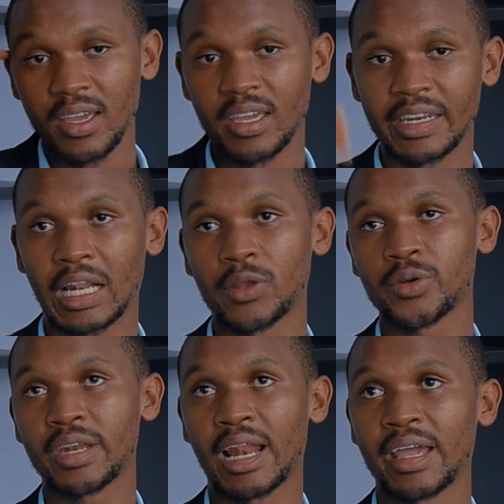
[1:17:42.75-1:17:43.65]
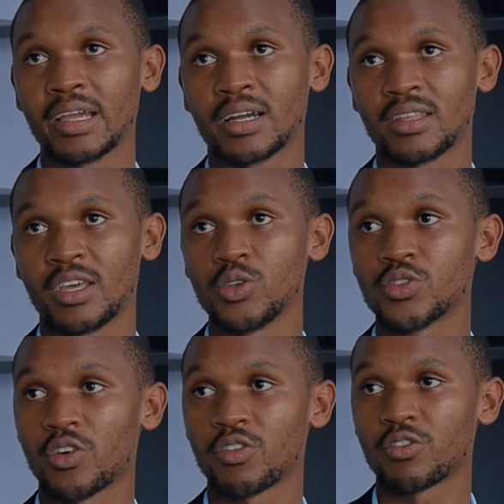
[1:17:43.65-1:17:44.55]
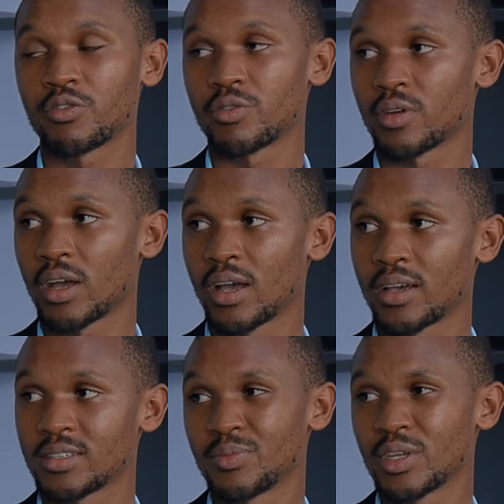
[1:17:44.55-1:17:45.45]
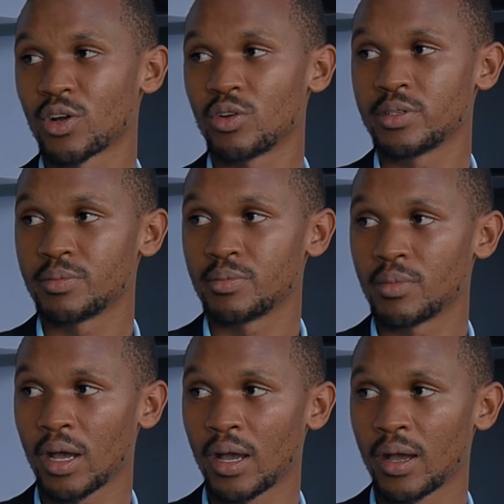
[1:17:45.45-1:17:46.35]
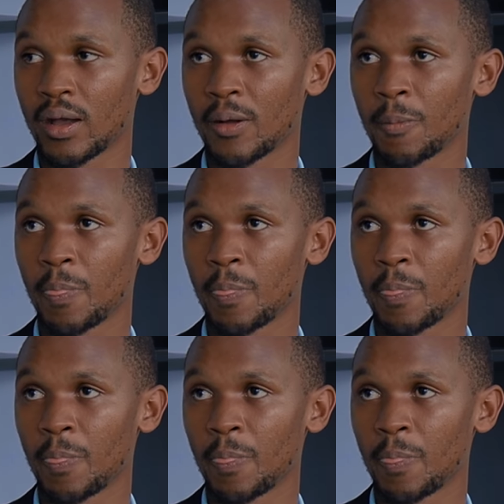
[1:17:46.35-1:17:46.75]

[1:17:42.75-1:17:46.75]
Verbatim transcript: include like the use of uh, something called uh,